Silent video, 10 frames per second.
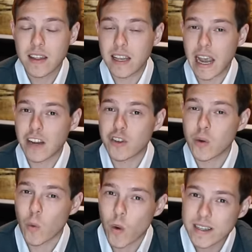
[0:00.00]
the
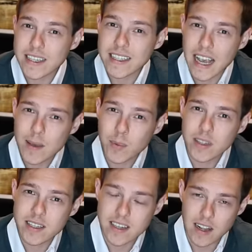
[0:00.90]
agent wasn't able
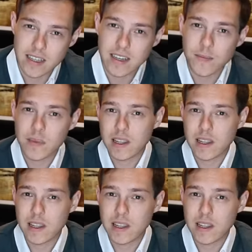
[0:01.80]
to sell it,